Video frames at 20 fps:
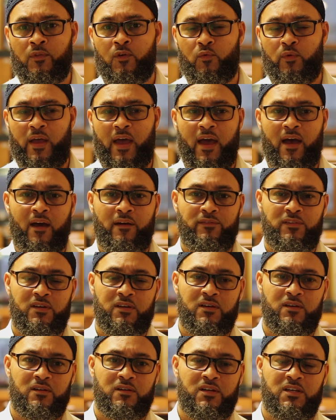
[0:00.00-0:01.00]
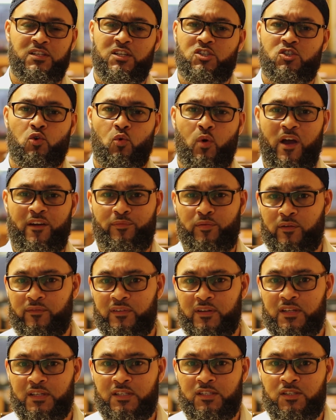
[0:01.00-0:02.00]
We have the initial wife
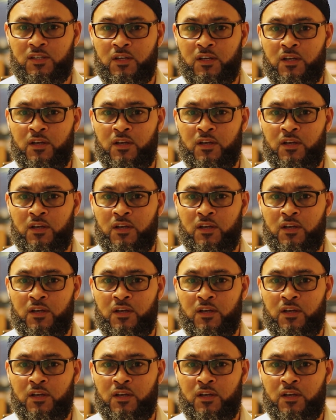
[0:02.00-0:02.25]
privilege.